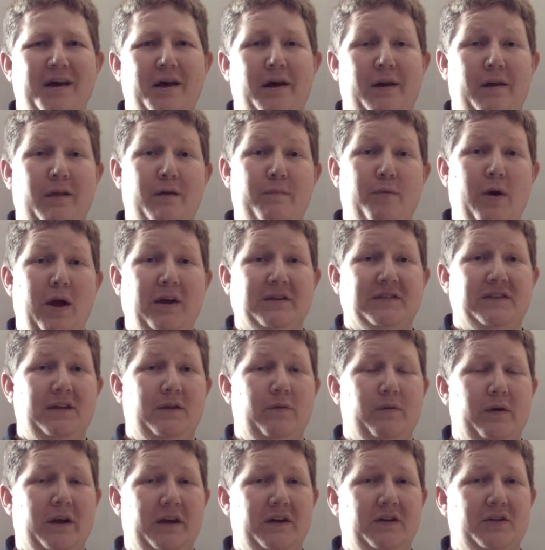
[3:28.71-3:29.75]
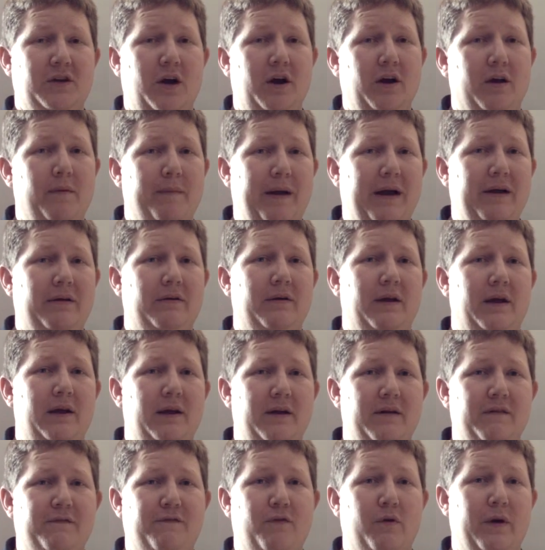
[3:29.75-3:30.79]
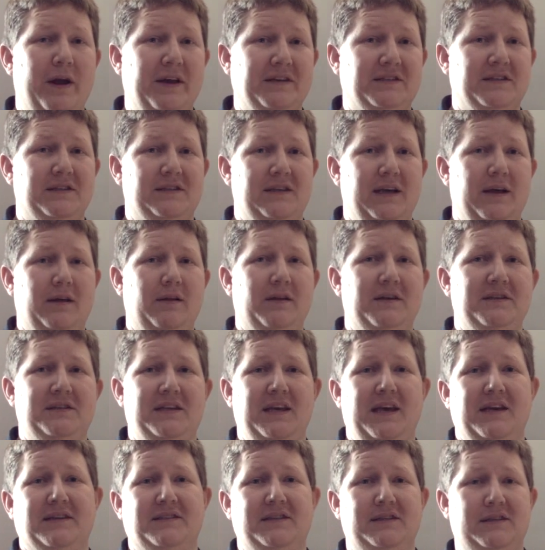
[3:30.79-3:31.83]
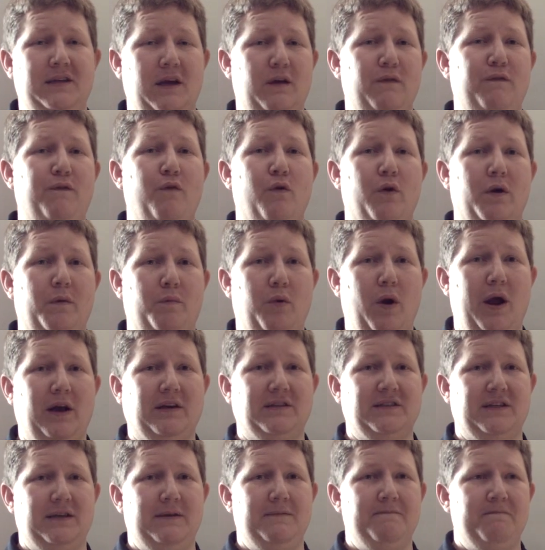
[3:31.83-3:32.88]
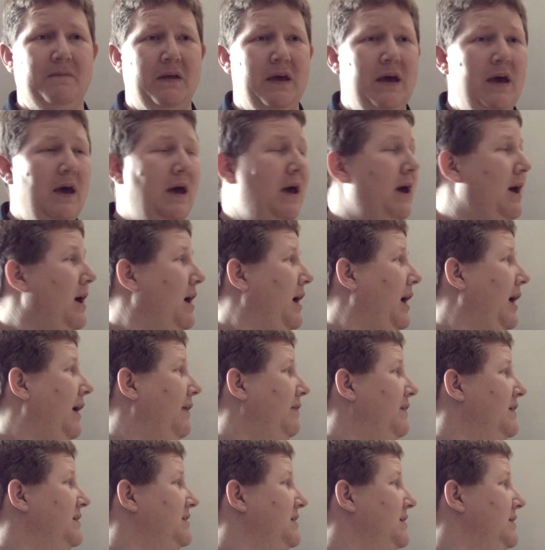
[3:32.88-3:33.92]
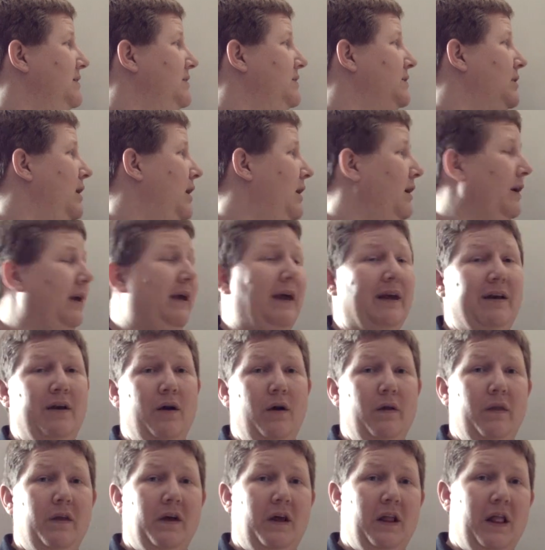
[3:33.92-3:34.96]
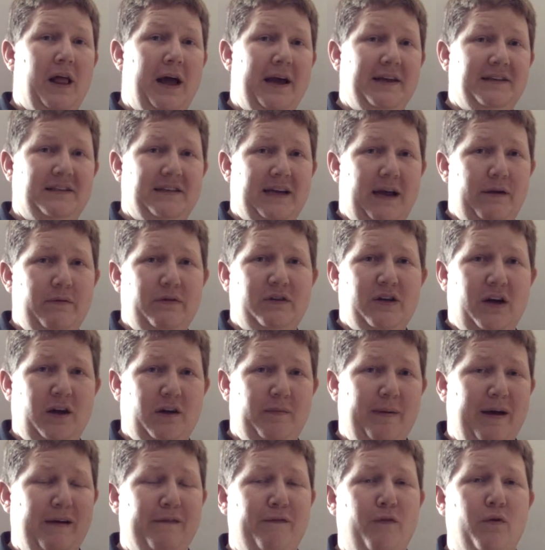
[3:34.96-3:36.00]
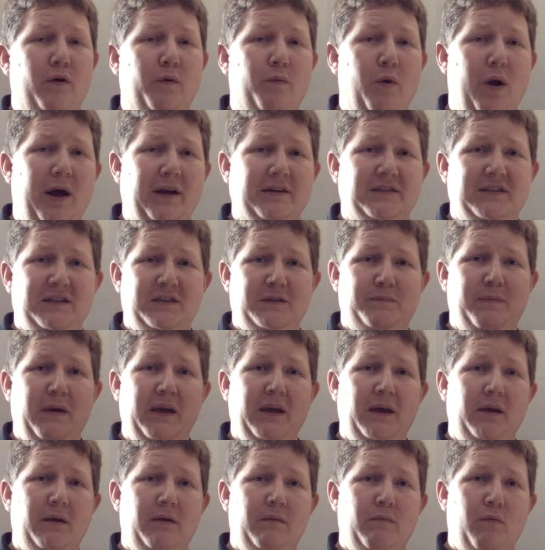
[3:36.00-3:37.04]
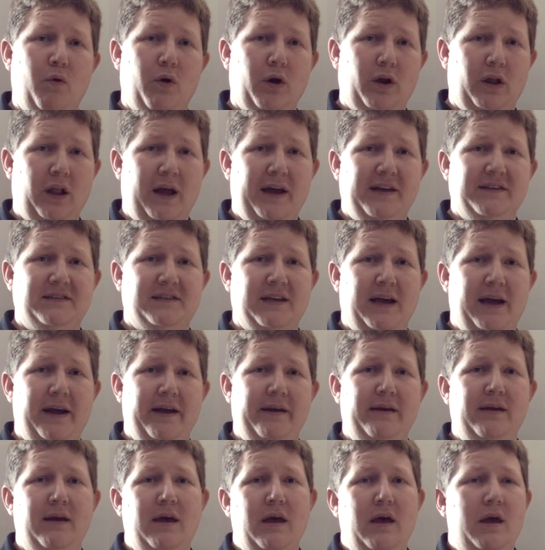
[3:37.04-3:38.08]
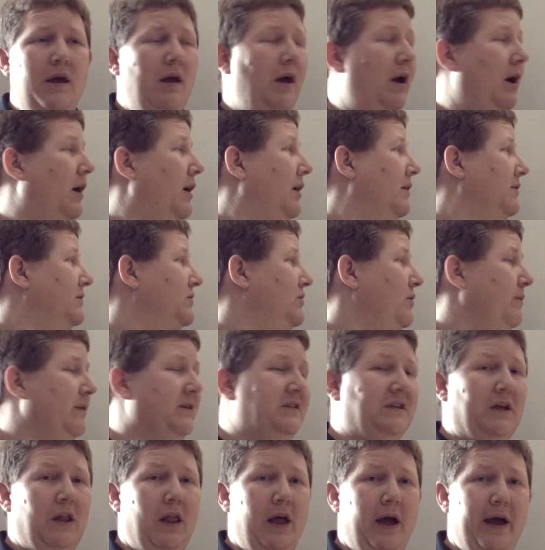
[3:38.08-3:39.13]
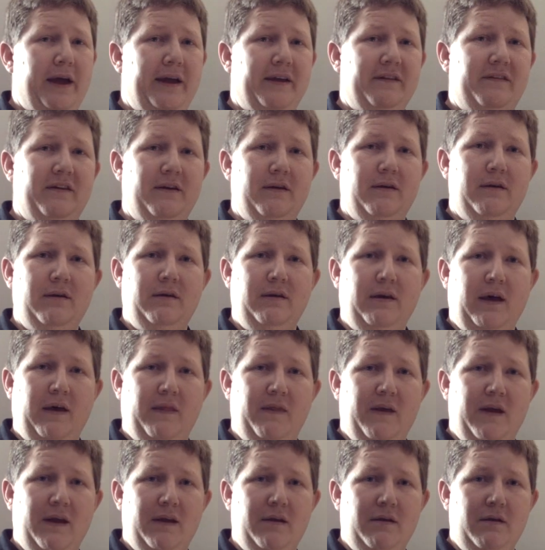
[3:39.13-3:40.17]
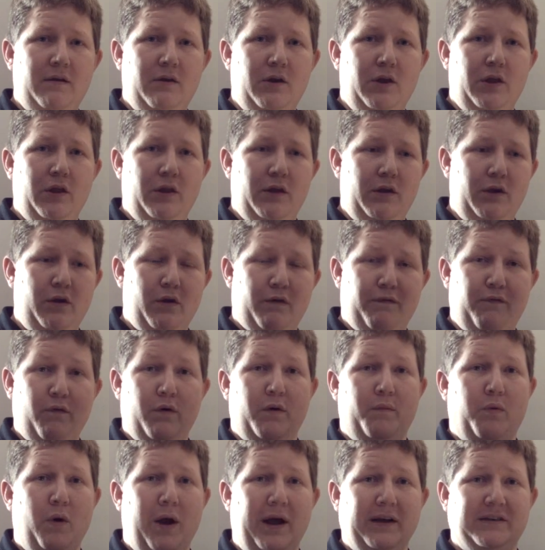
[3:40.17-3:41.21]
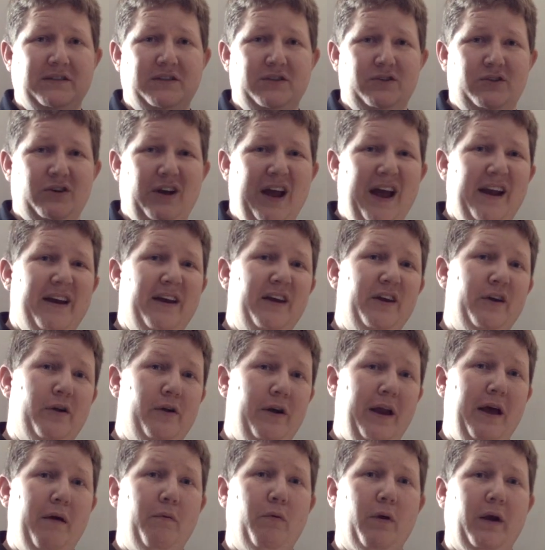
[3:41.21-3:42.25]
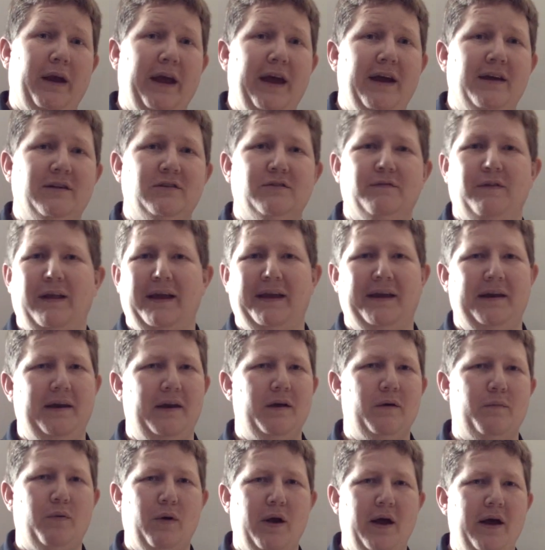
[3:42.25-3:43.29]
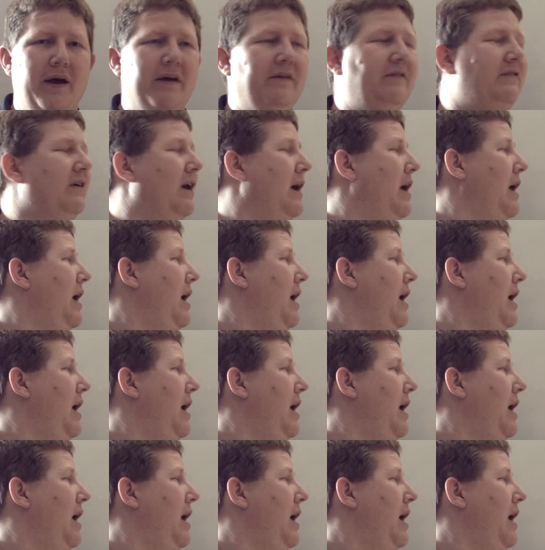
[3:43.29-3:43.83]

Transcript: Another proxy that we're going to talk about uh, for SSL is the SSL forward proxy. And this is, uh, again, on the client side. We talked about forward proxies being more client side. Uh, so it's client, and then your forward proxies are kind of your network edge of like an enterprise.